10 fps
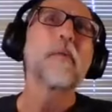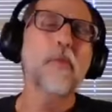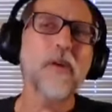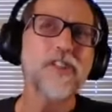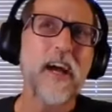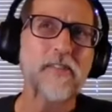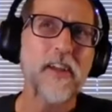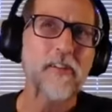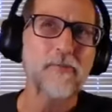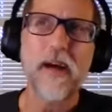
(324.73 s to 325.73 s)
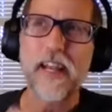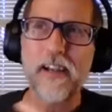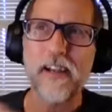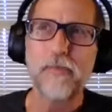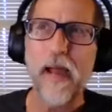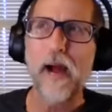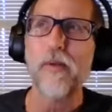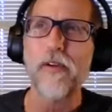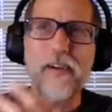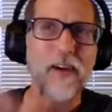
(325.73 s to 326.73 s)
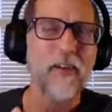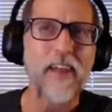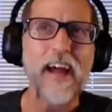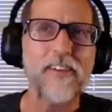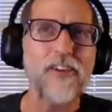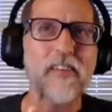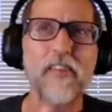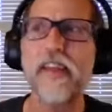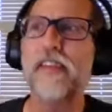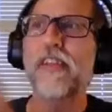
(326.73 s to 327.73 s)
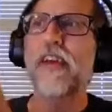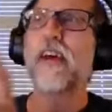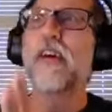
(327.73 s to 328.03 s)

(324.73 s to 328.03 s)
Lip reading: But once you have enough money and enough power and all that, you can then